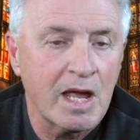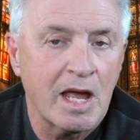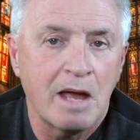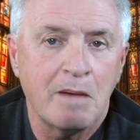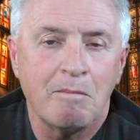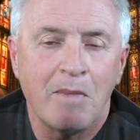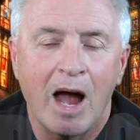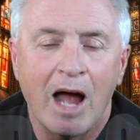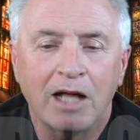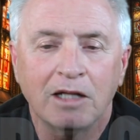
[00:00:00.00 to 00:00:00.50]

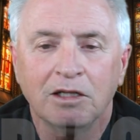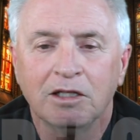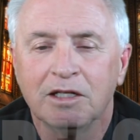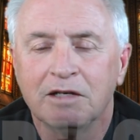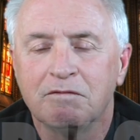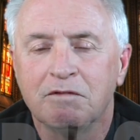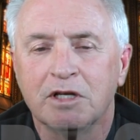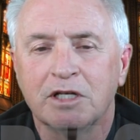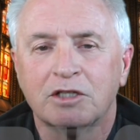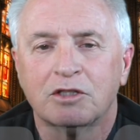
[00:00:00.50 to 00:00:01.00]
Am I
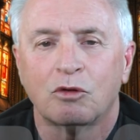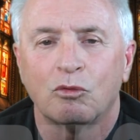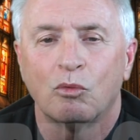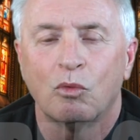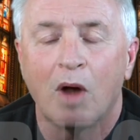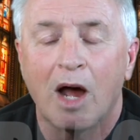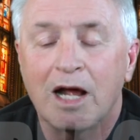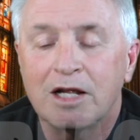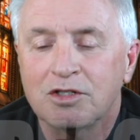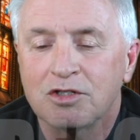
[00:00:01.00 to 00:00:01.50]
living the
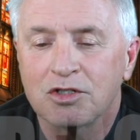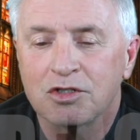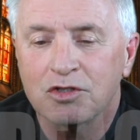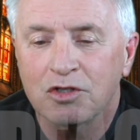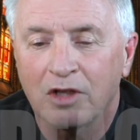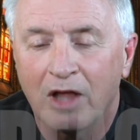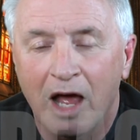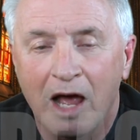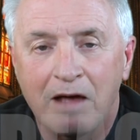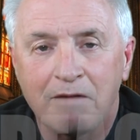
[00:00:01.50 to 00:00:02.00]
righteous
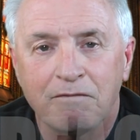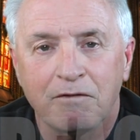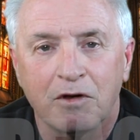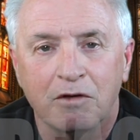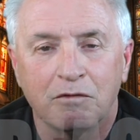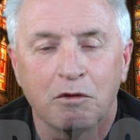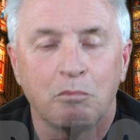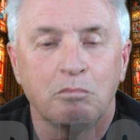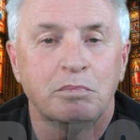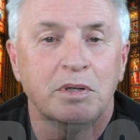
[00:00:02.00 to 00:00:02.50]
life
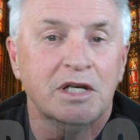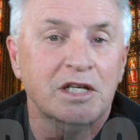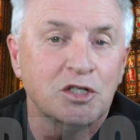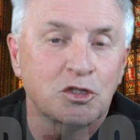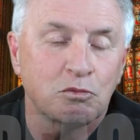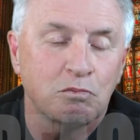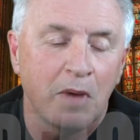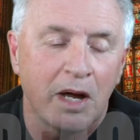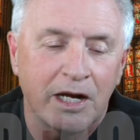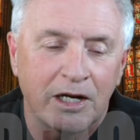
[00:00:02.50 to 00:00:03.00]
of a
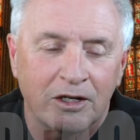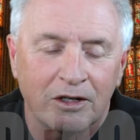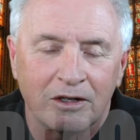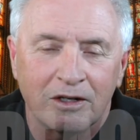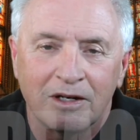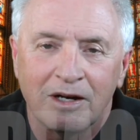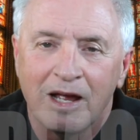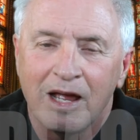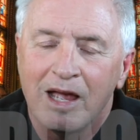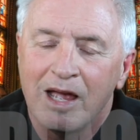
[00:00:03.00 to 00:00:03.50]

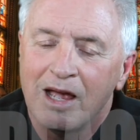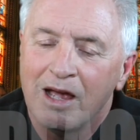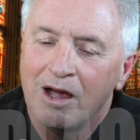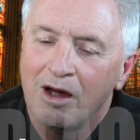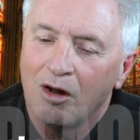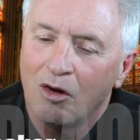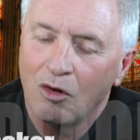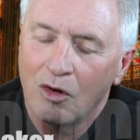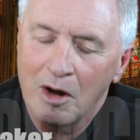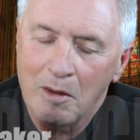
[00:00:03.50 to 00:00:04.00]
peacemaker,
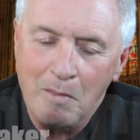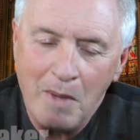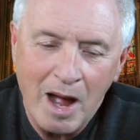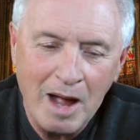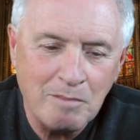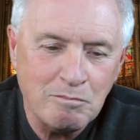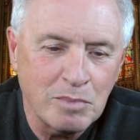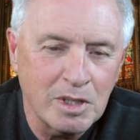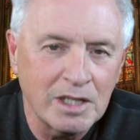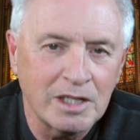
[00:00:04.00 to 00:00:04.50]
or am
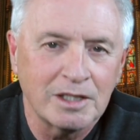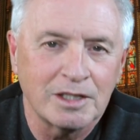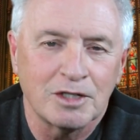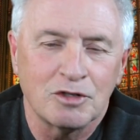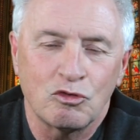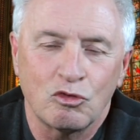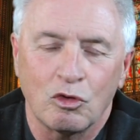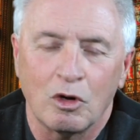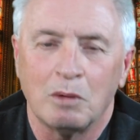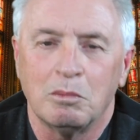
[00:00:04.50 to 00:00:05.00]
I being a
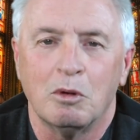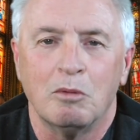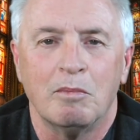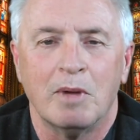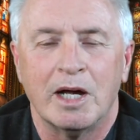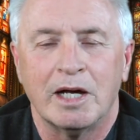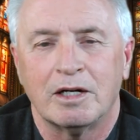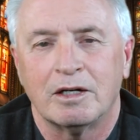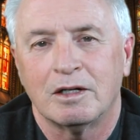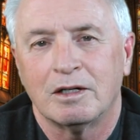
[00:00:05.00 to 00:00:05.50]

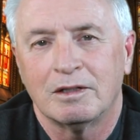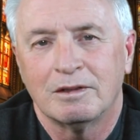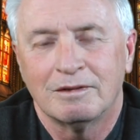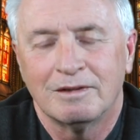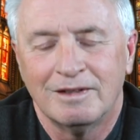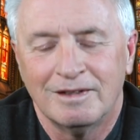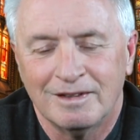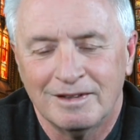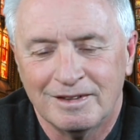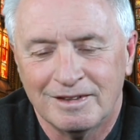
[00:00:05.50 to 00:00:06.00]
troublemaker?
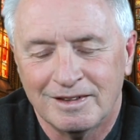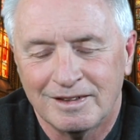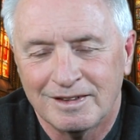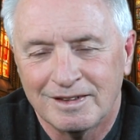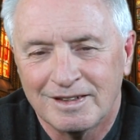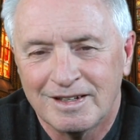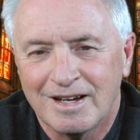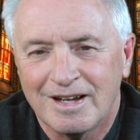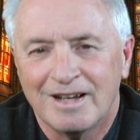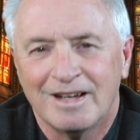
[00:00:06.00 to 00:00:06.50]

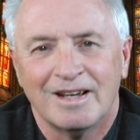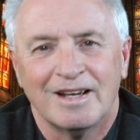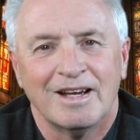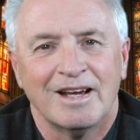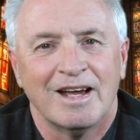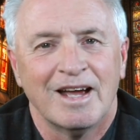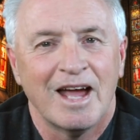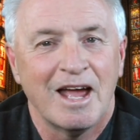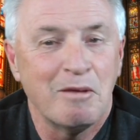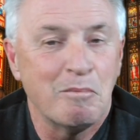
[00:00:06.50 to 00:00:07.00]

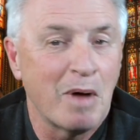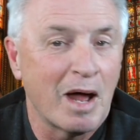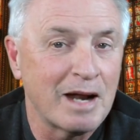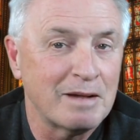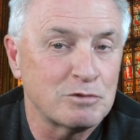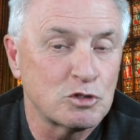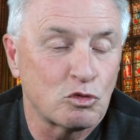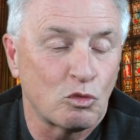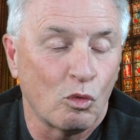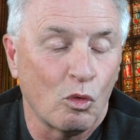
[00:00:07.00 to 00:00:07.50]
Hey, my
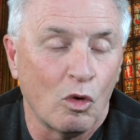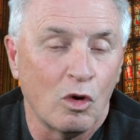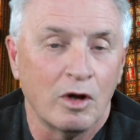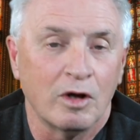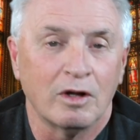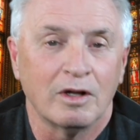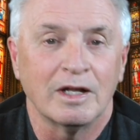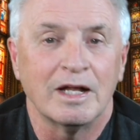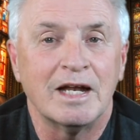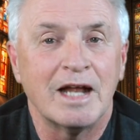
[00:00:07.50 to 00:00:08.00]
name is
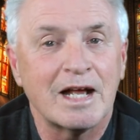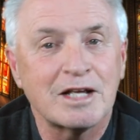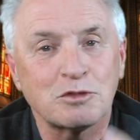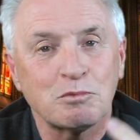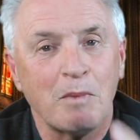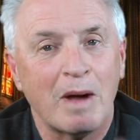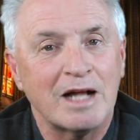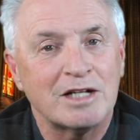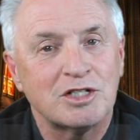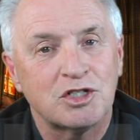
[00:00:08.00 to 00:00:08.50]
Royal, and that's
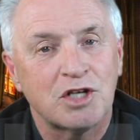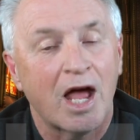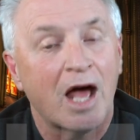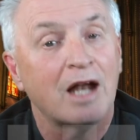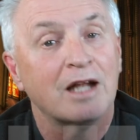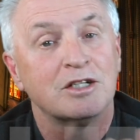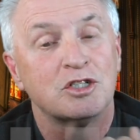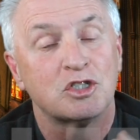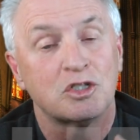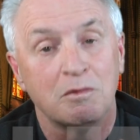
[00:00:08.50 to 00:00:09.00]
my
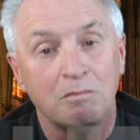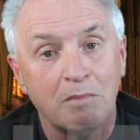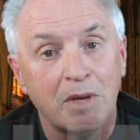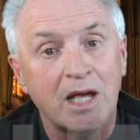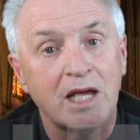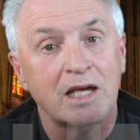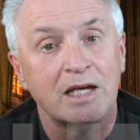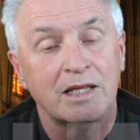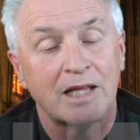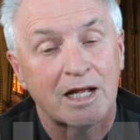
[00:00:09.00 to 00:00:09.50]
challenge to
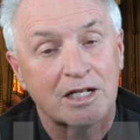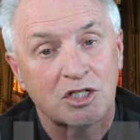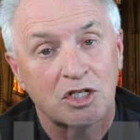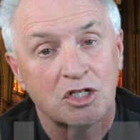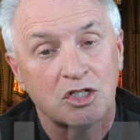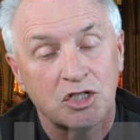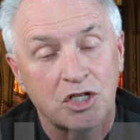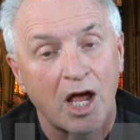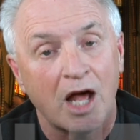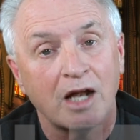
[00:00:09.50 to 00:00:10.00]
me. That's a
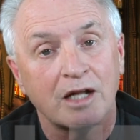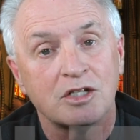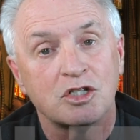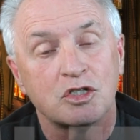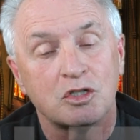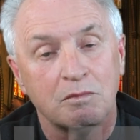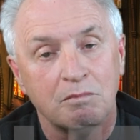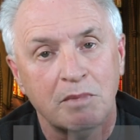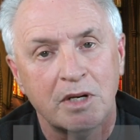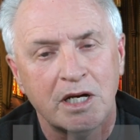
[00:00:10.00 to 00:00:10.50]
challenge
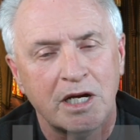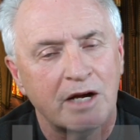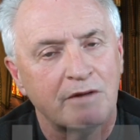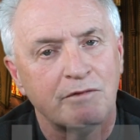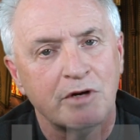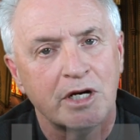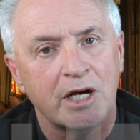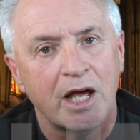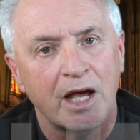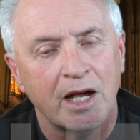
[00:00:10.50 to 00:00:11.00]
to me
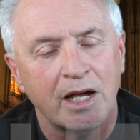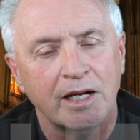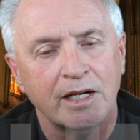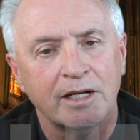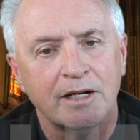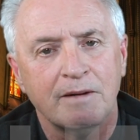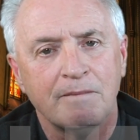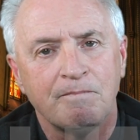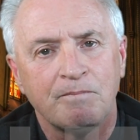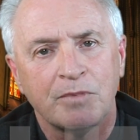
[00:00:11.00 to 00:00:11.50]
every
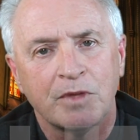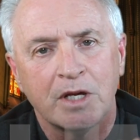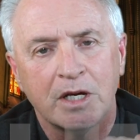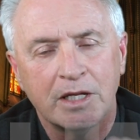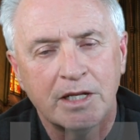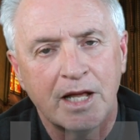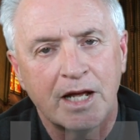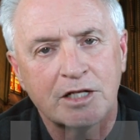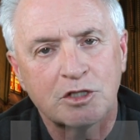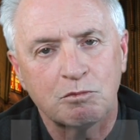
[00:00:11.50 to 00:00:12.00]
day,
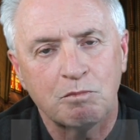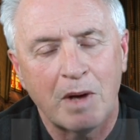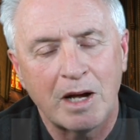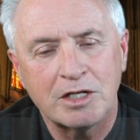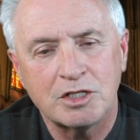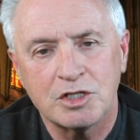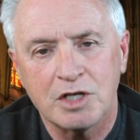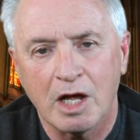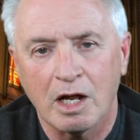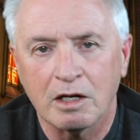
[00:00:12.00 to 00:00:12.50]
and that's my
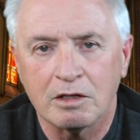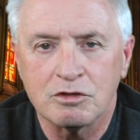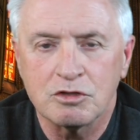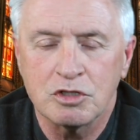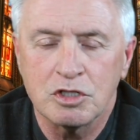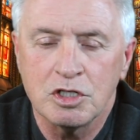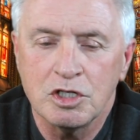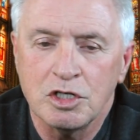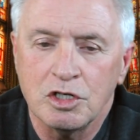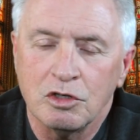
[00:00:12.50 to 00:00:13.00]
challenge
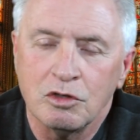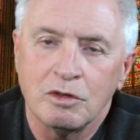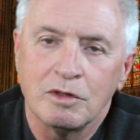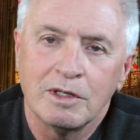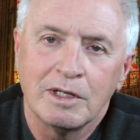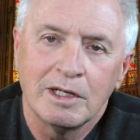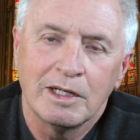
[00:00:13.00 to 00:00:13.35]
to you.